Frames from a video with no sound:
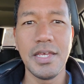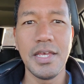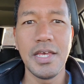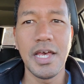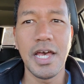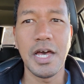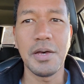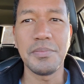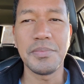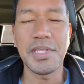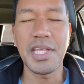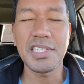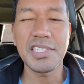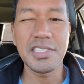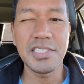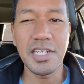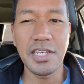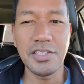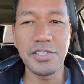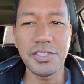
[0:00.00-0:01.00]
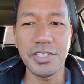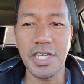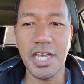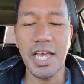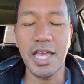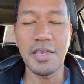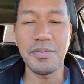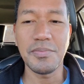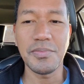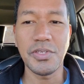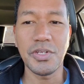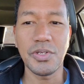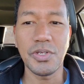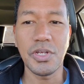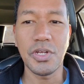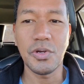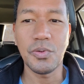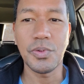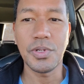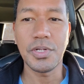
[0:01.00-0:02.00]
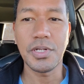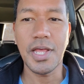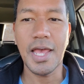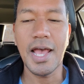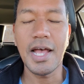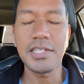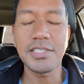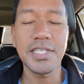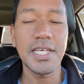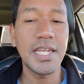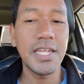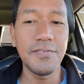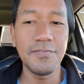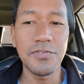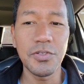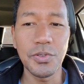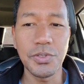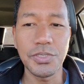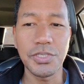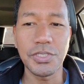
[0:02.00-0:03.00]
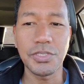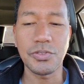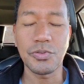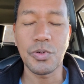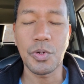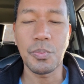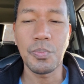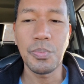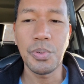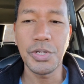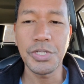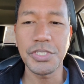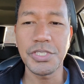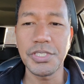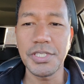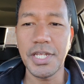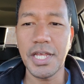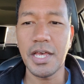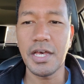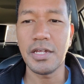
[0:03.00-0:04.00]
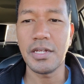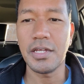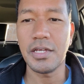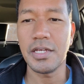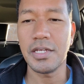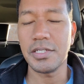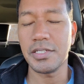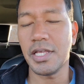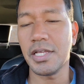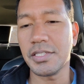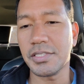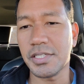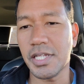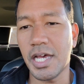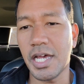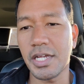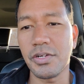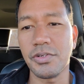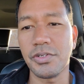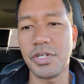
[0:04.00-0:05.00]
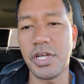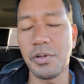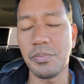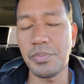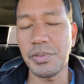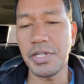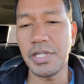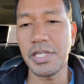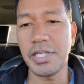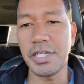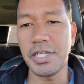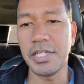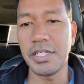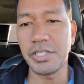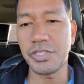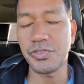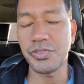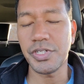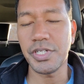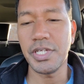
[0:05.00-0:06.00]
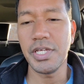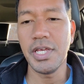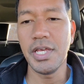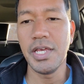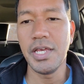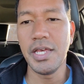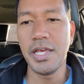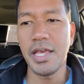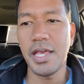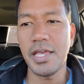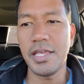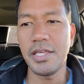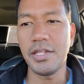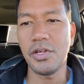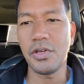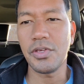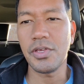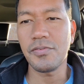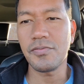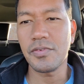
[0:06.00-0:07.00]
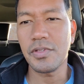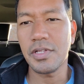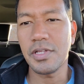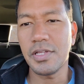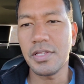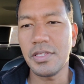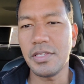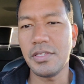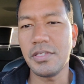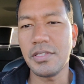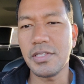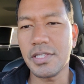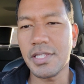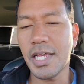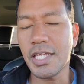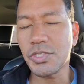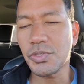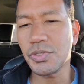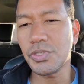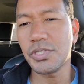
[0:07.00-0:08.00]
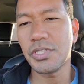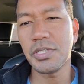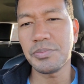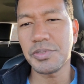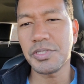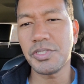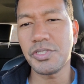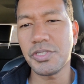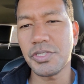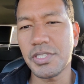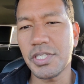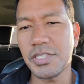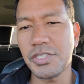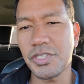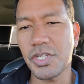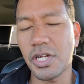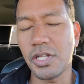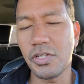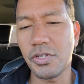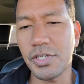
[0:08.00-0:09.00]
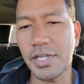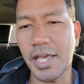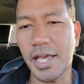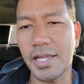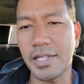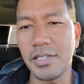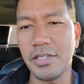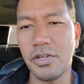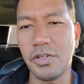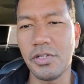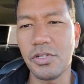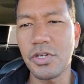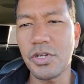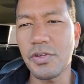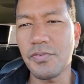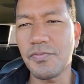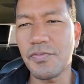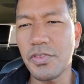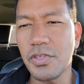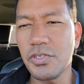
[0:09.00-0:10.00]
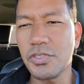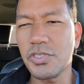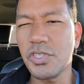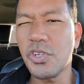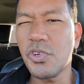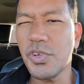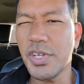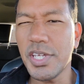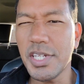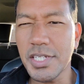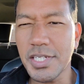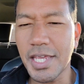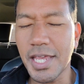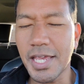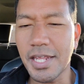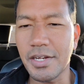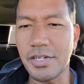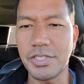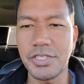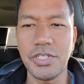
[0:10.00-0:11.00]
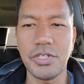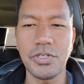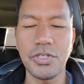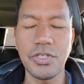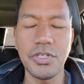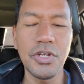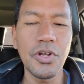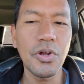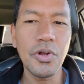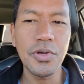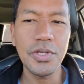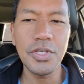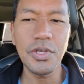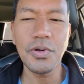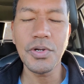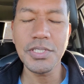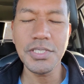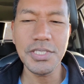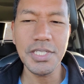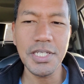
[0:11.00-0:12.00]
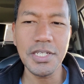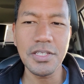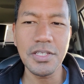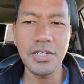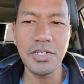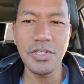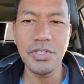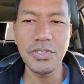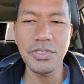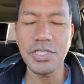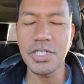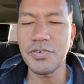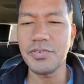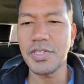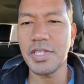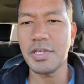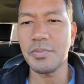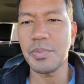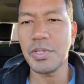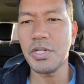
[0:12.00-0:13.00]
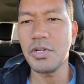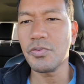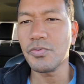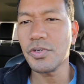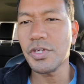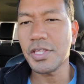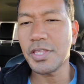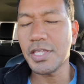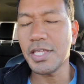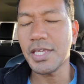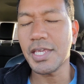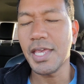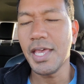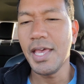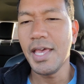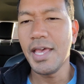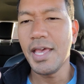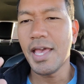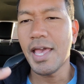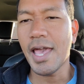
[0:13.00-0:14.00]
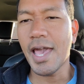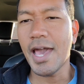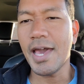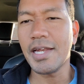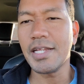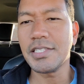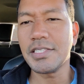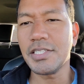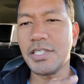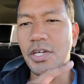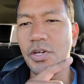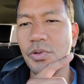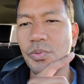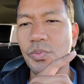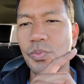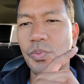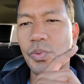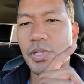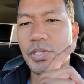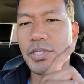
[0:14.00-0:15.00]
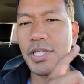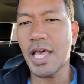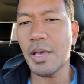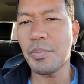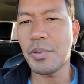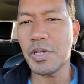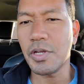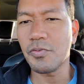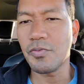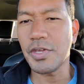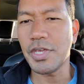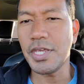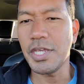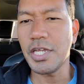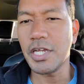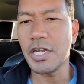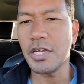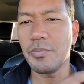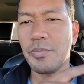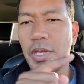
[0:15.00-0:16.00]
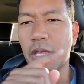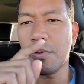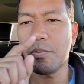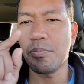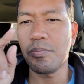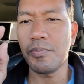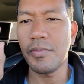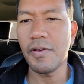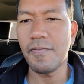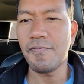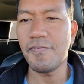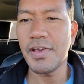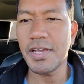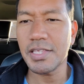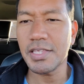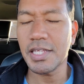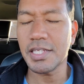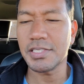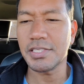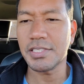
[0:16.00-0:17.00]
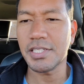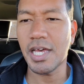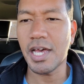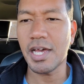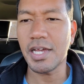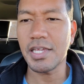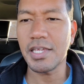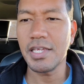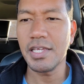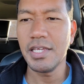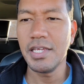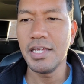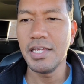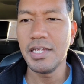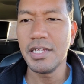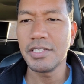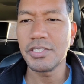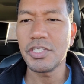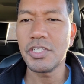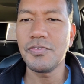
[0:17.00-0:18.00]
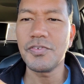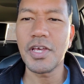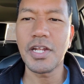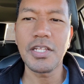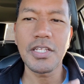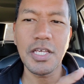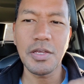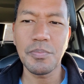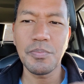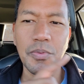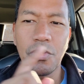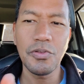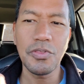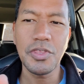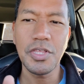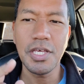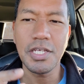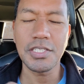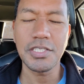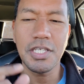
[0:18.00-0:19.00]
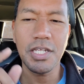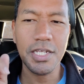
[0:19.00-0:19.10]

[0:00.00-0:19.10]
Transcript: Um, that's another time, you, you, know, when outside influences were pushing down a, a stock or a company, an industry, you know, you to, that's things, things you got to look at. You know, look at for those little indicators. You know, you don't, you always see it in the news and everything, but you don't really think, how does you know what's happening over here may affect that stock so you've got to look at both things.